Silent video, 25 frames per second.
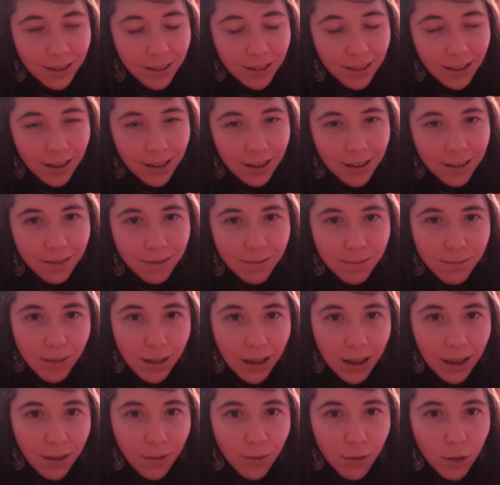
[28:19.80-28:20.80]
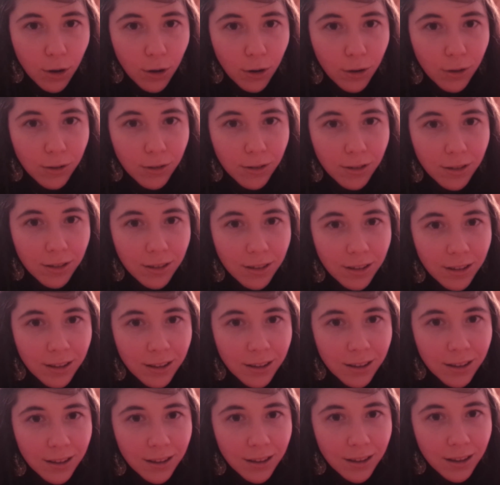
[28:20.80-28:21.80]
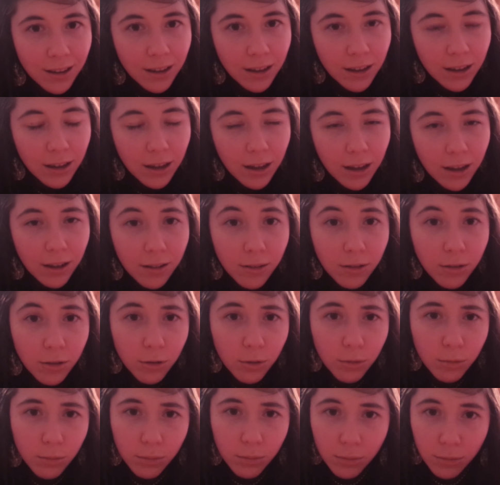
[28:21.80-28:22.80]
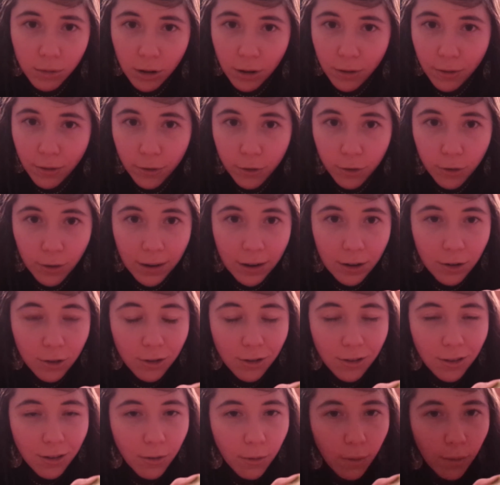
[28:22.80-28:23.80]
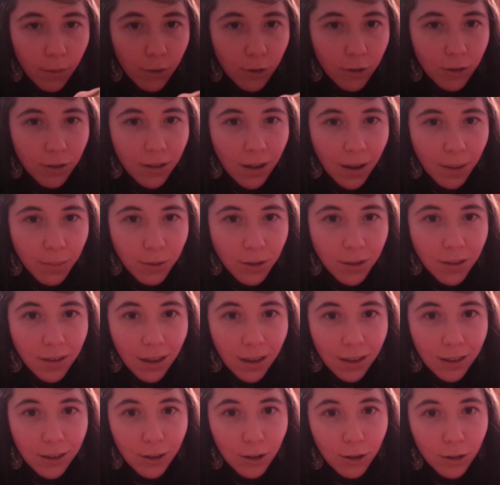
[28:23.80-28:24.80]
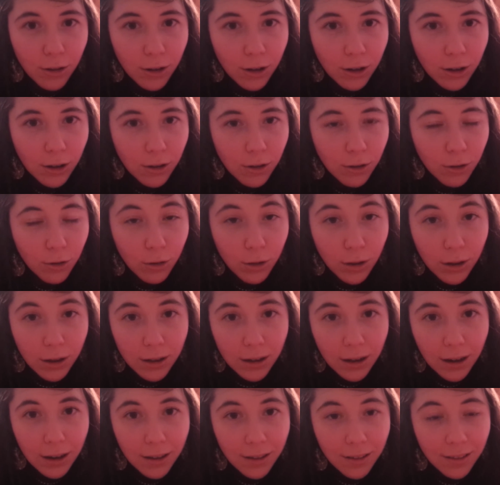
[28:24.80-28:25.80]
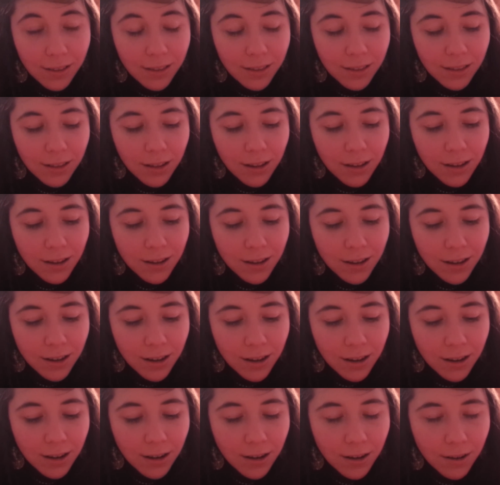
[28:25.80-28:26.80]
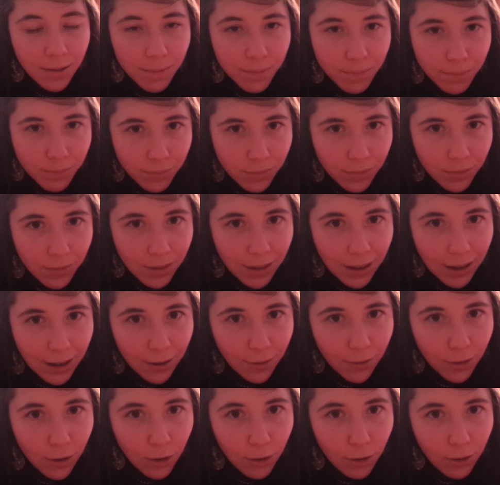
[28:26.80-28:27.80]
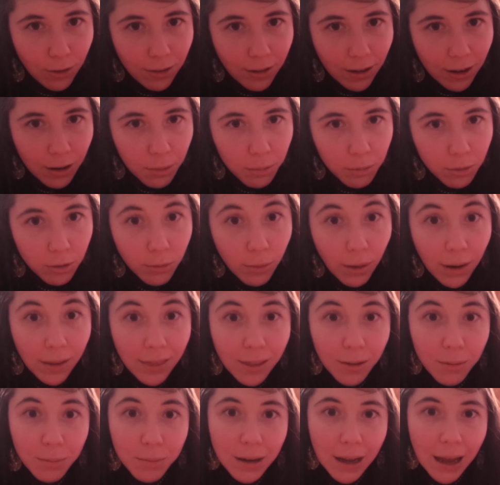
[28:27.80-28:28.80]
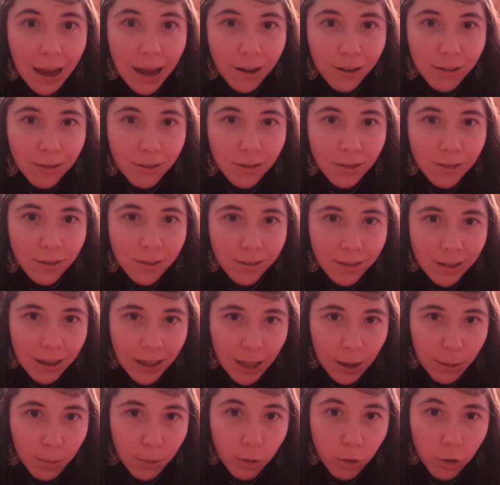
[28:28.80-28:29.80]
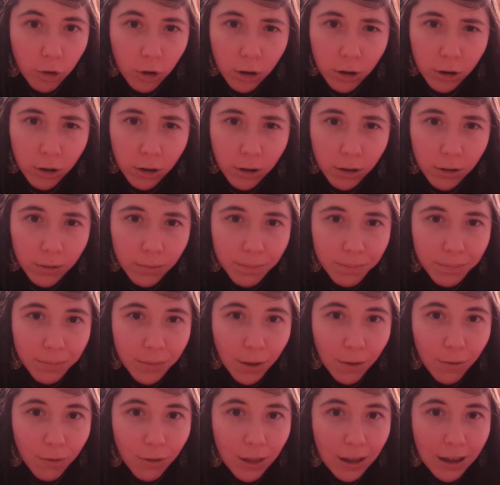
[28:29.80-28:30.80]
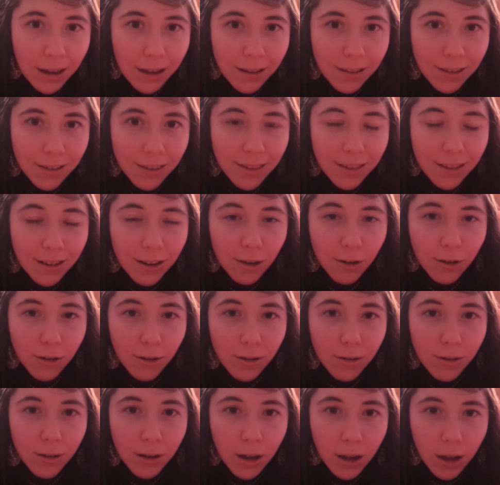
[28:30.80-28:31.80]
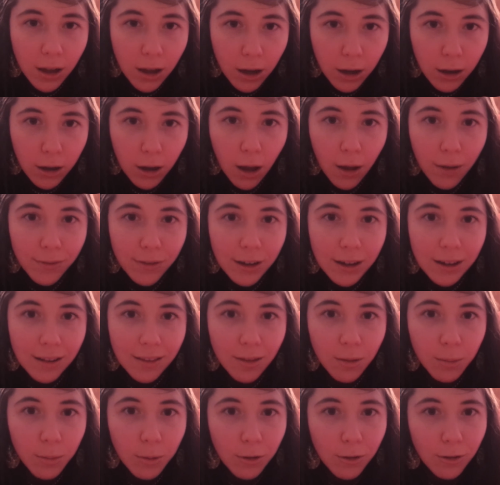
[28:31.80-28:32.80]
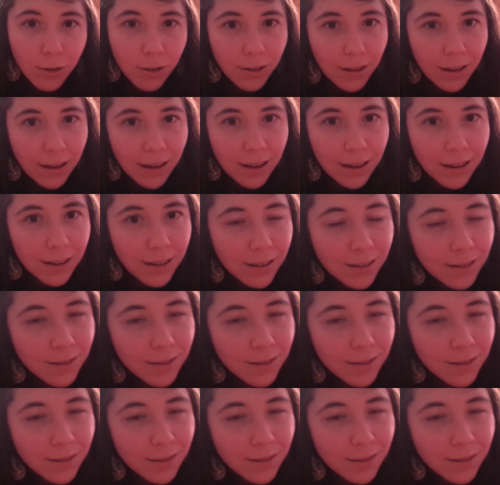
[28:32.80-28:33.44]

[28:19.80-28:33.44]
And then think of those. And if strangers have ever stopped to tell you look you look nice, think of those times. Write them down. Keep a journal of things that are confidence boosting.